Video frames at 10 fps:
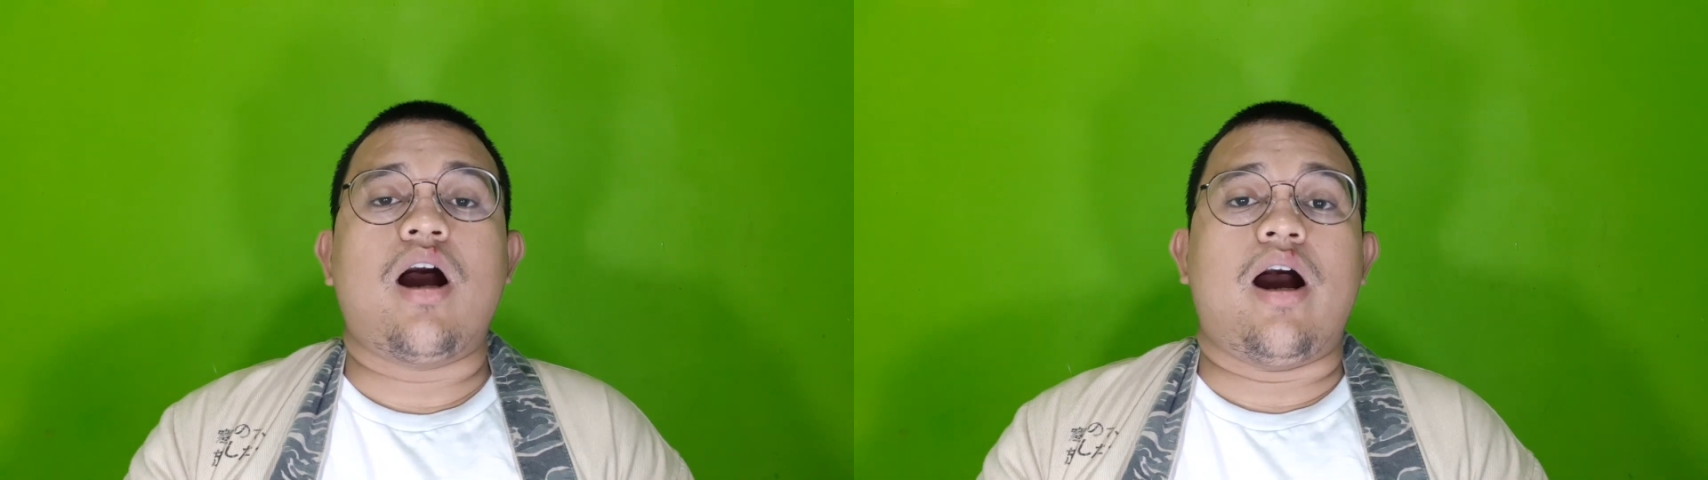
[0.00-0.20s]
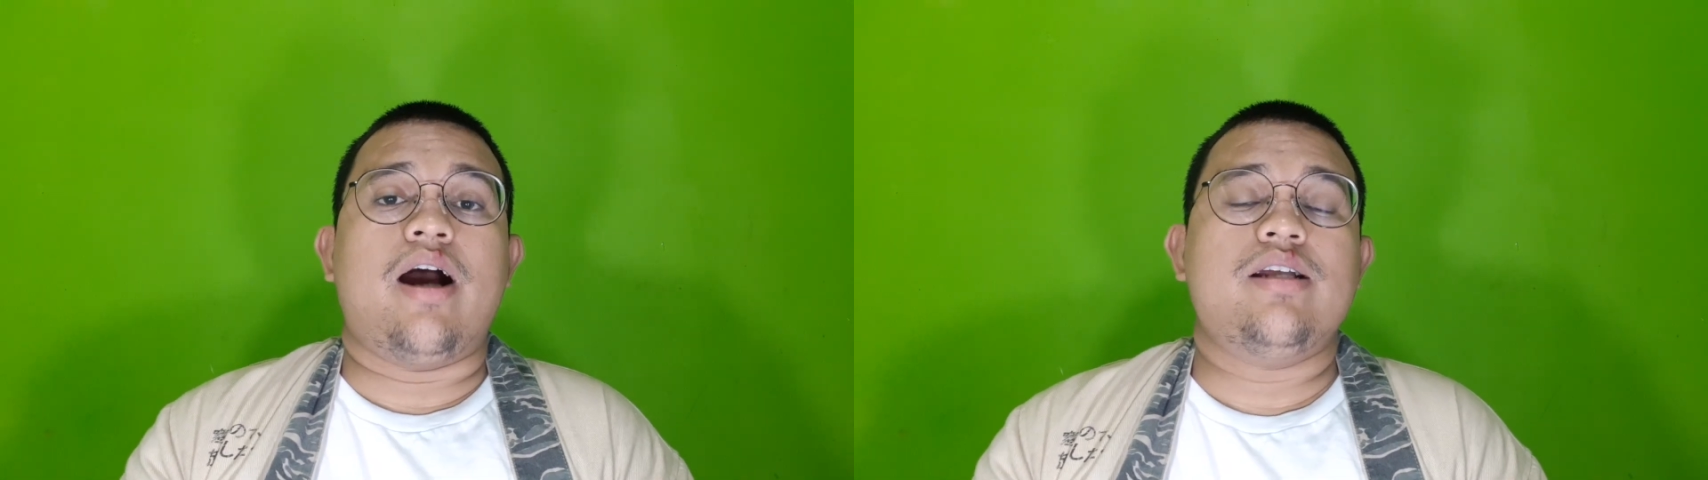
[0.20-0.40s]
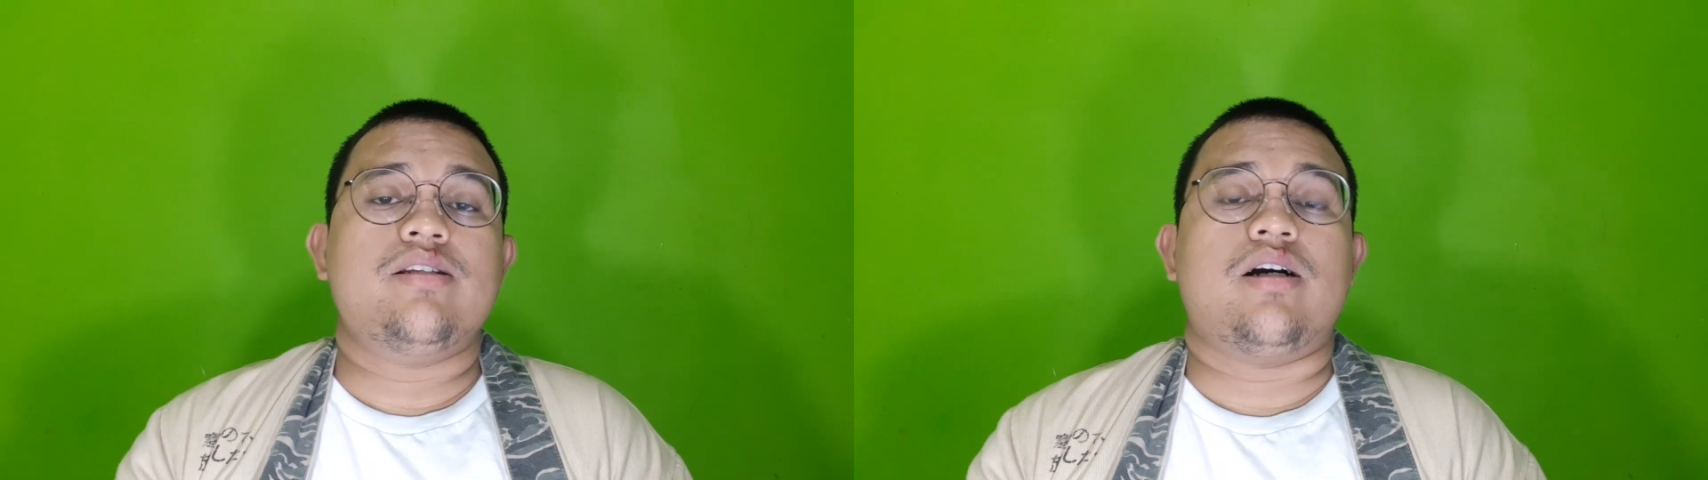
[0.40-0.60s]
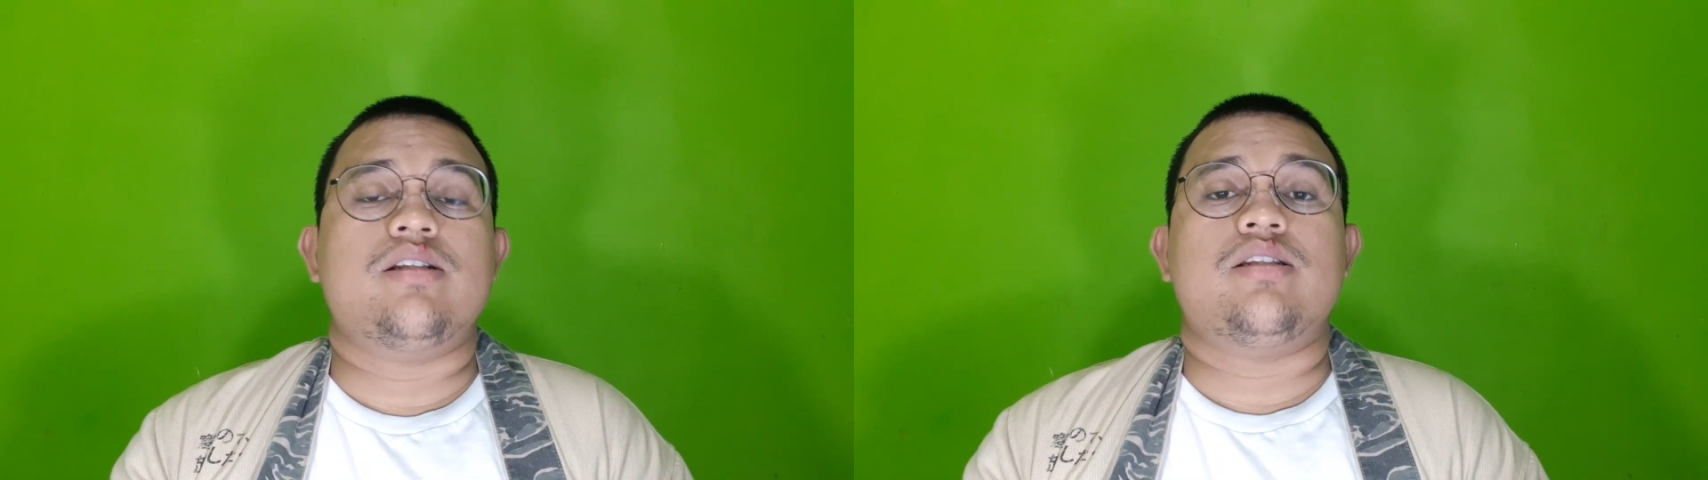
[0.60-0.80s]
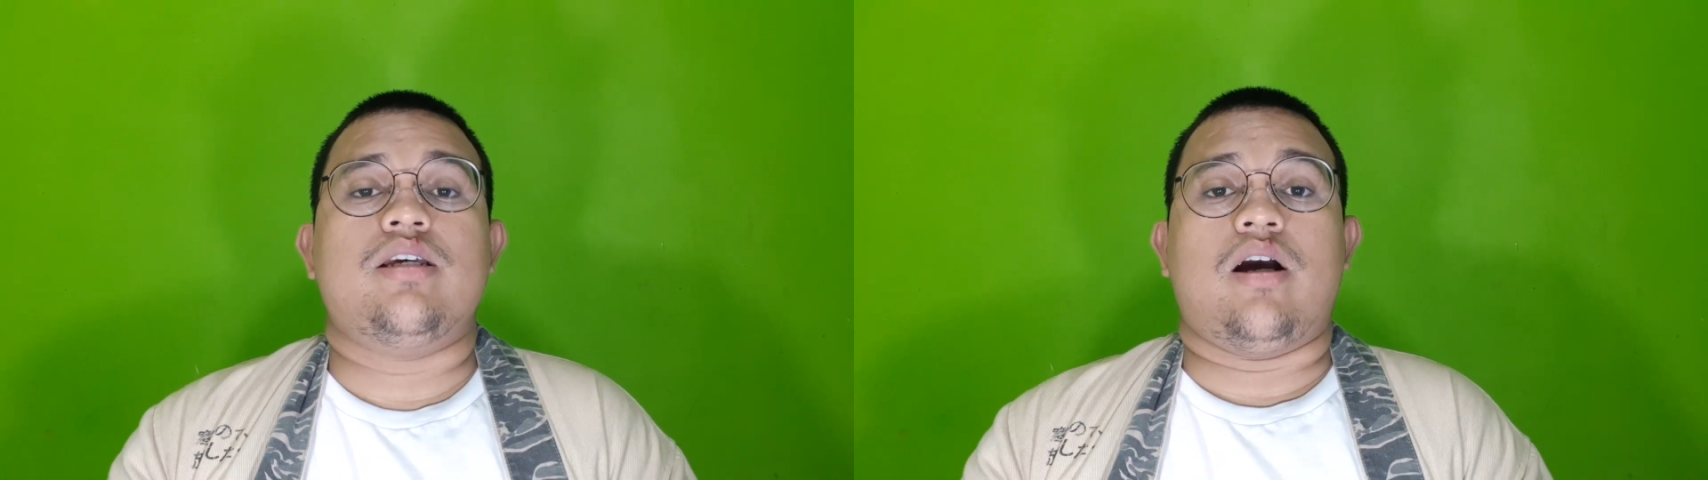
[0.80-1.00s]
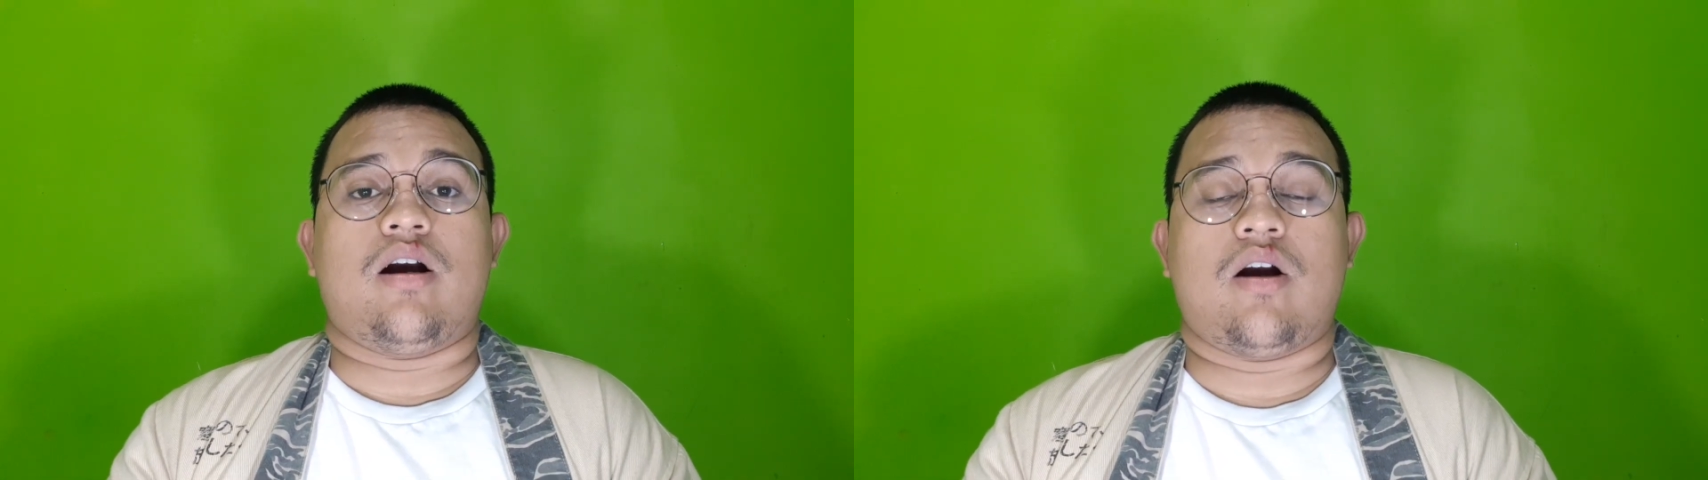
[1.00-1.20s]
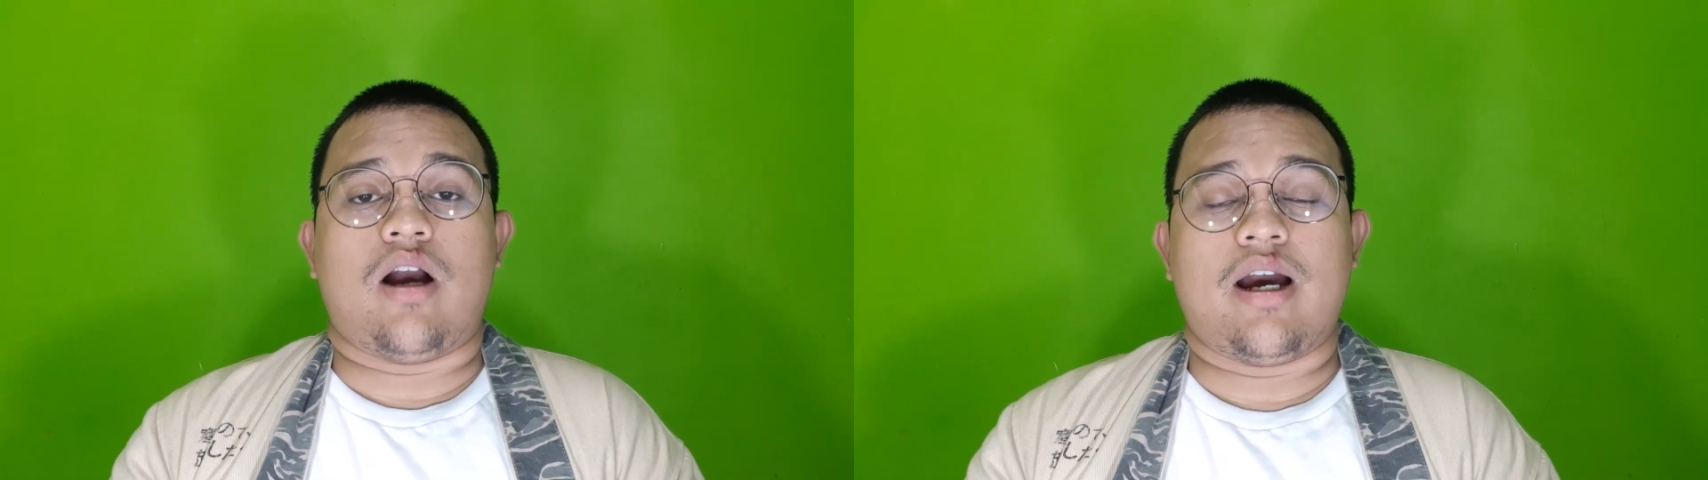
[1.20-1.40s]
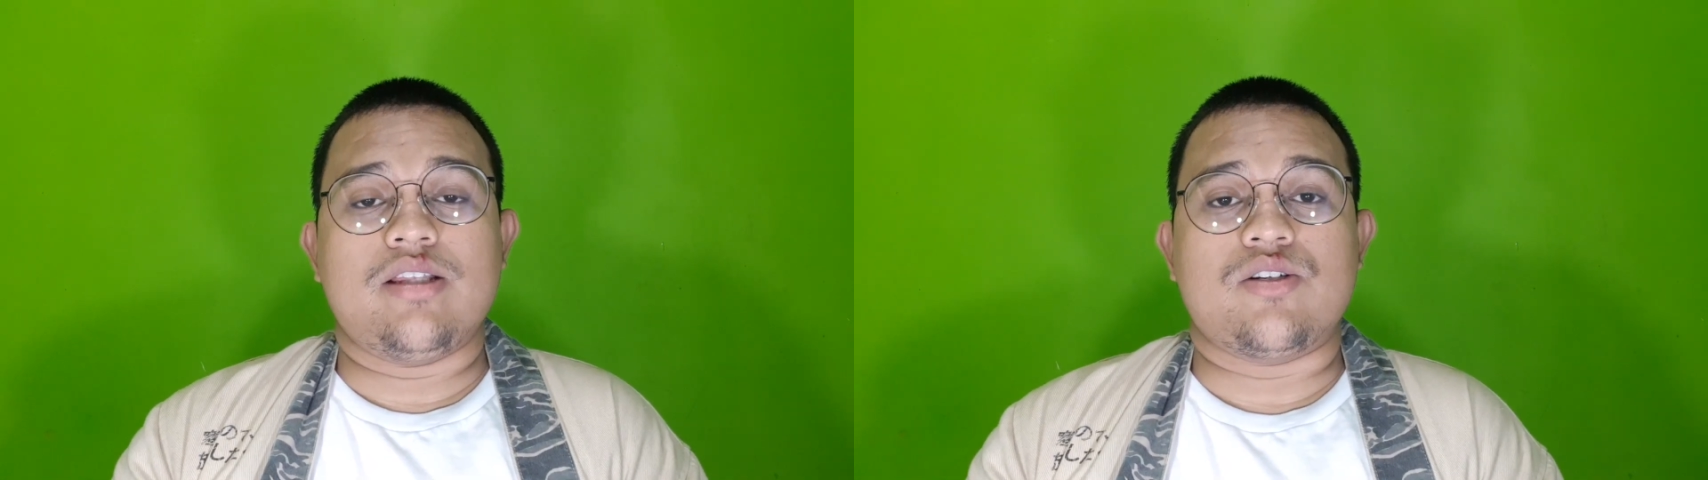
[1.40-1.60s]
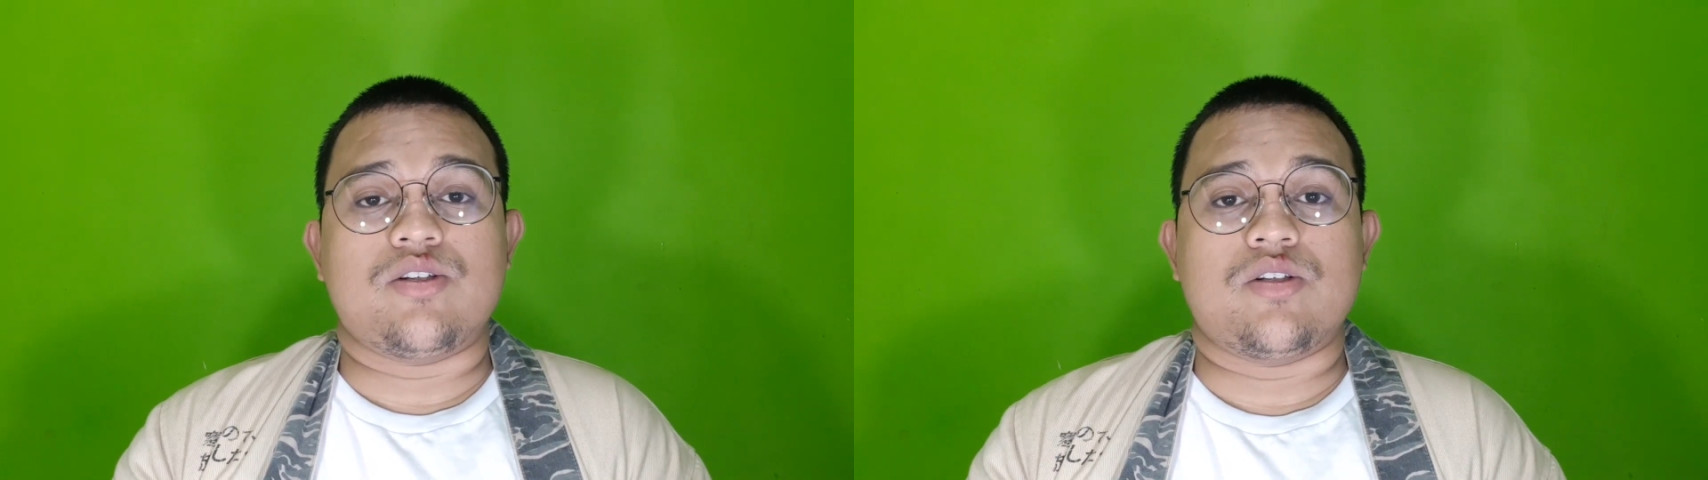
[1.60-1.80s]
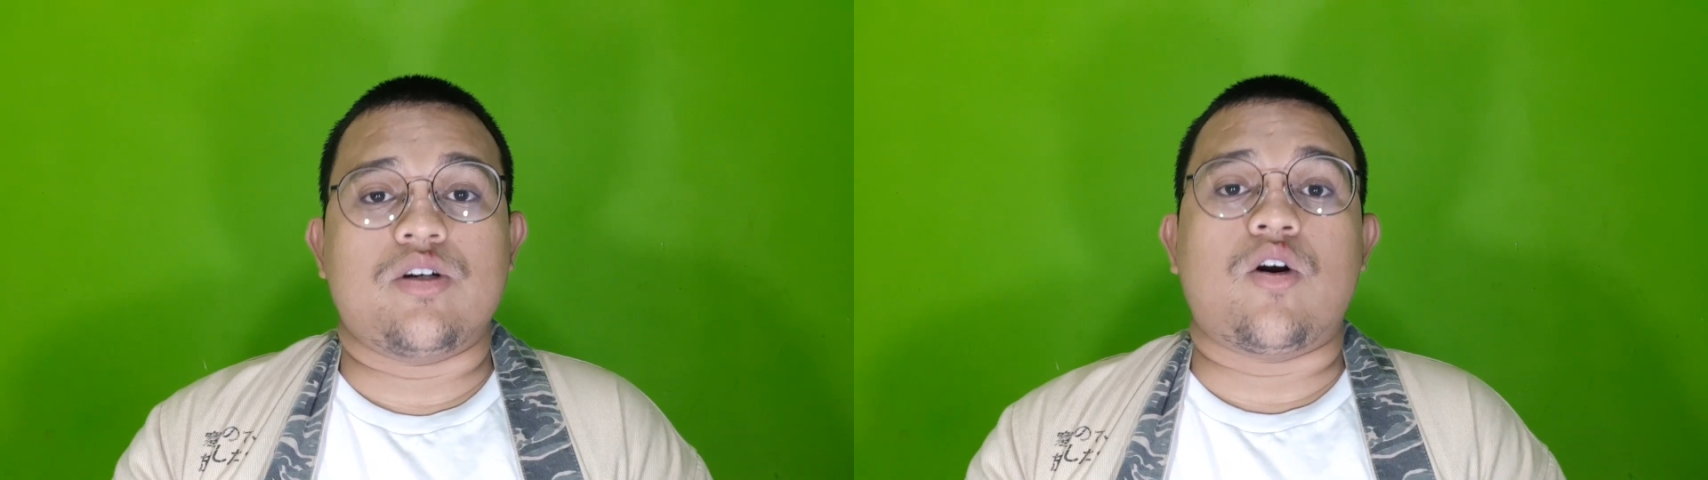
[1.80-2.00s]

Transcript: either the addresser